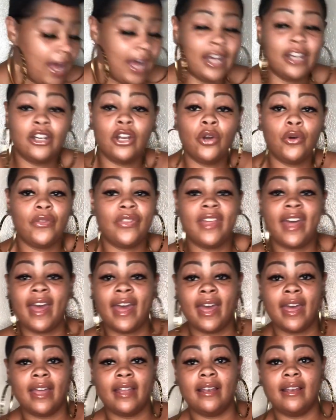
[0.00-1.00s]
I know
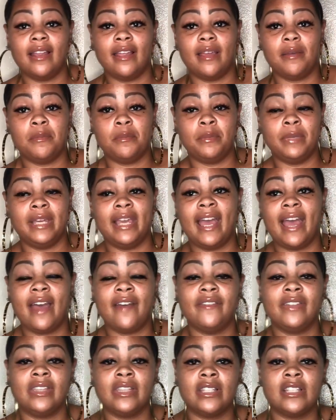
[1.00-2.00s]
that me
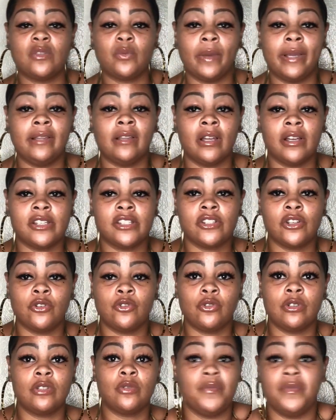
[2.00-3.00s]
having this weight loss
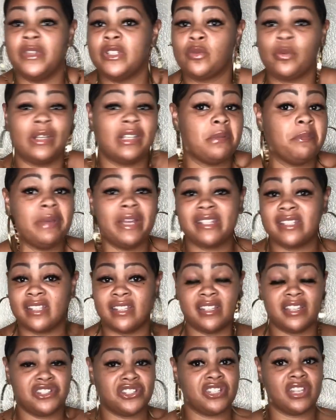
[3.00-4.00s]
surgery is one of the best
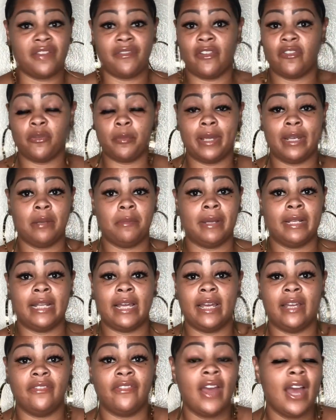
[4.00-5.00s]
decisions I've ever made in my
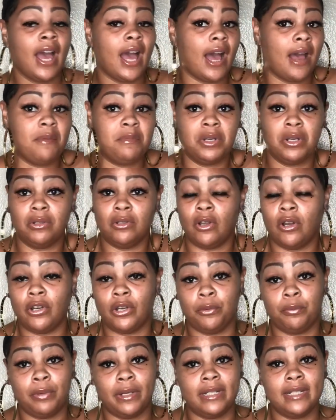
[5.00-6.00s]
life. I'm no
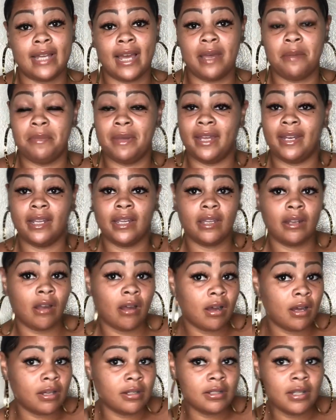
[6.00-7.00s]
longer pre-diabetic at
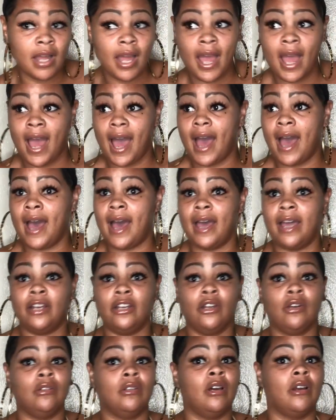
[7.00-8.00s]
all. I
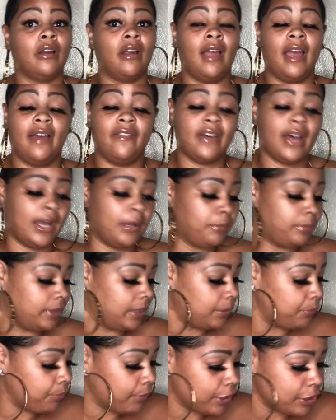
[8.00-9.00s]
no longer have high
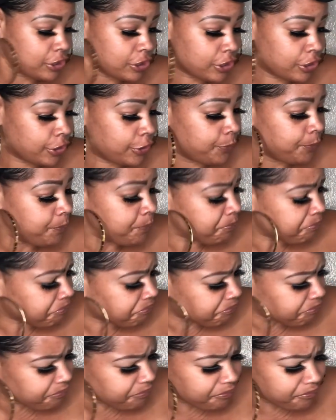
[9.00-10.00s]
blood pressure.
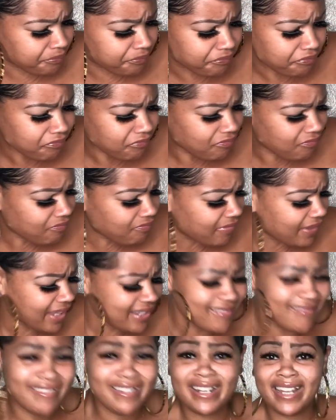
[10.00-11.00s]

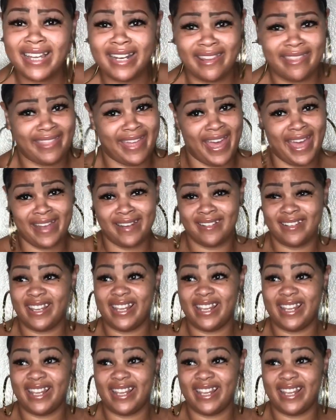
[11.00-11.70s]
None of that.